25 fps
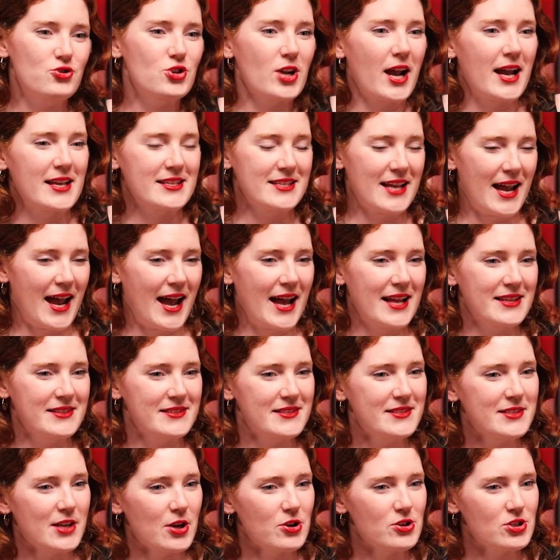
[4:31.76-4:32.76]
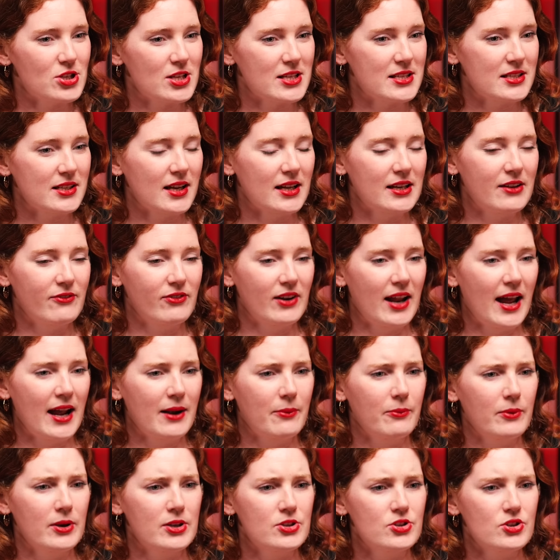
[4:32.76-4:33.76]
jazz hands socialist kind of
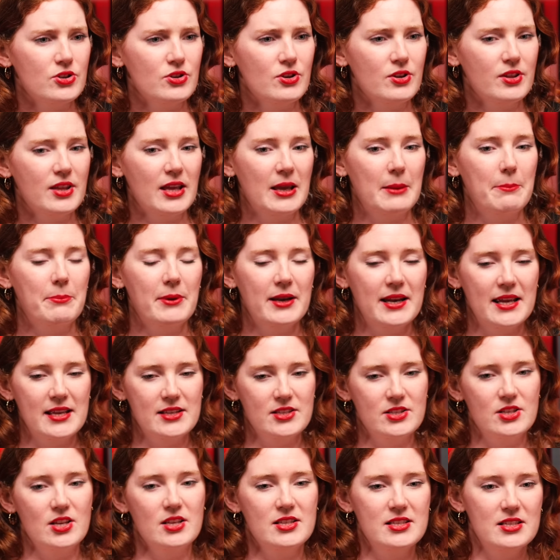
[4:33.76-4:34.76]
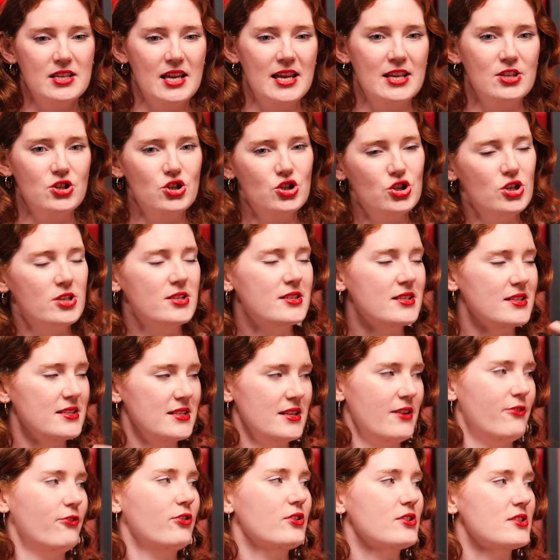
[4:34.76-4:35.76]
language, and you think, but it's just a
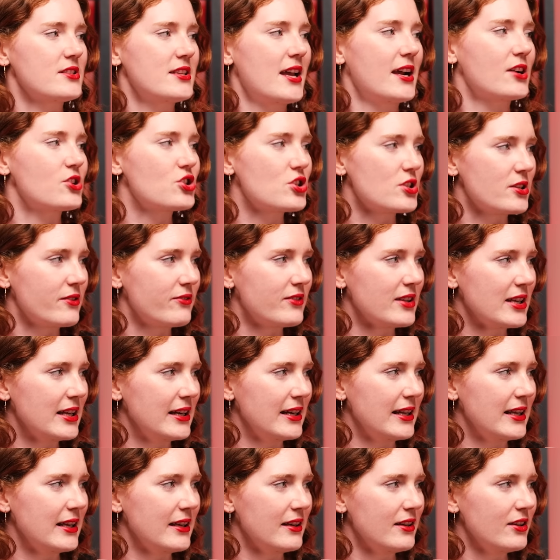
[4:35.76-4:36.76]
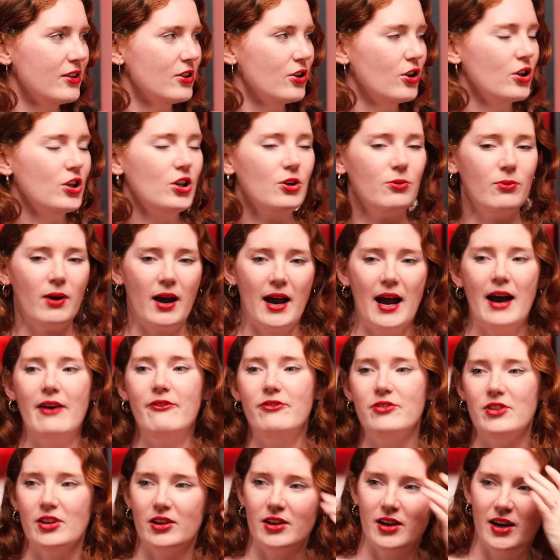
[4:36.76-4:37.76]
different section of the elite. You
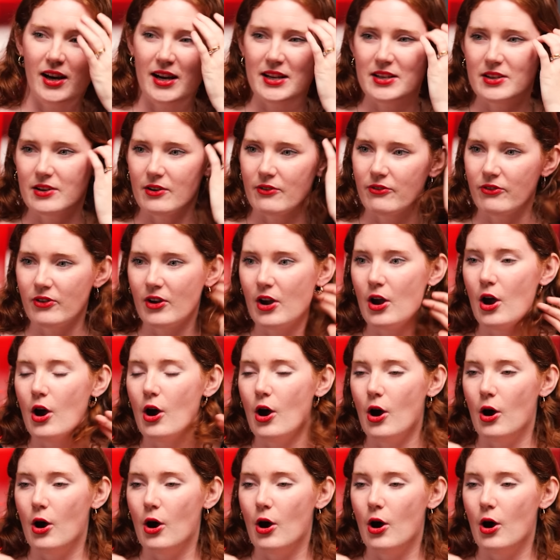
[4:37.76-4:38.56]
have the kind of